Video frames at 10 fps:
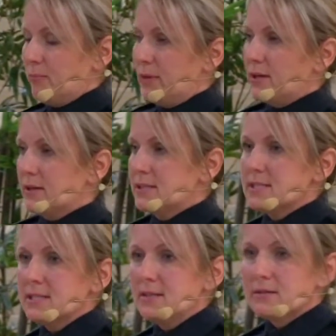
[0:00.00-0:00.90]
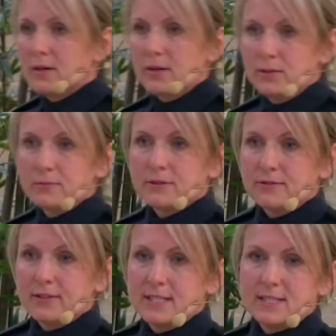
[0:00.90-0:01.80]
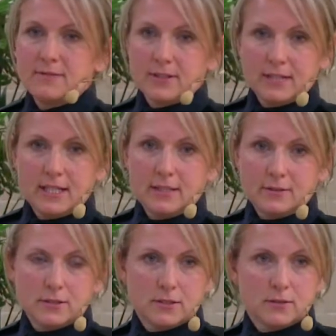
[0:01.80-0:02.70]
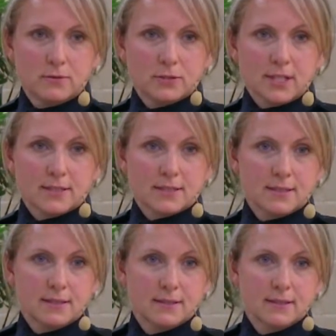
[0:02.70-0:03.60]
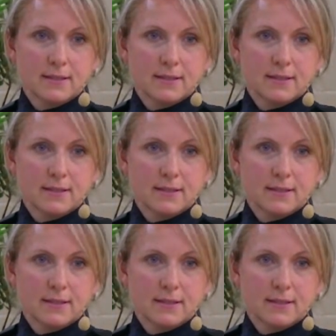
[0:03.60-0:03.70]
But honestly, they're not your real friends if they're getting you to do drugs.